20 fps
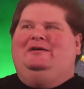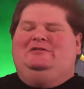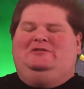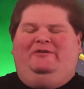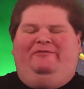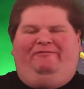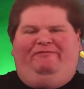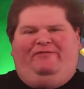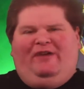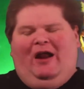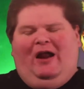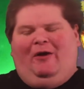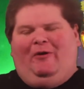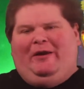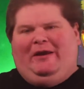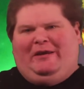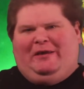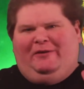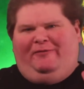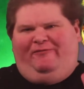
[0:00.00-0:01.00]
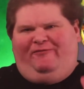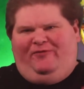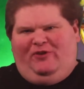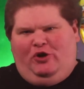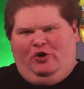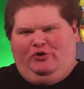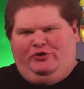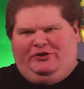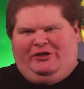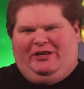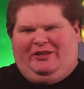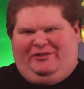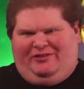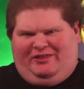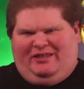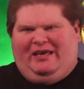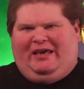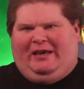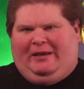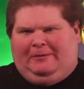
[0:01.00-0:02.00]
It's a very confusing
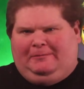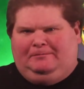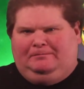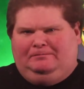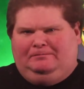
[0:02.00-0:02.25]
thing.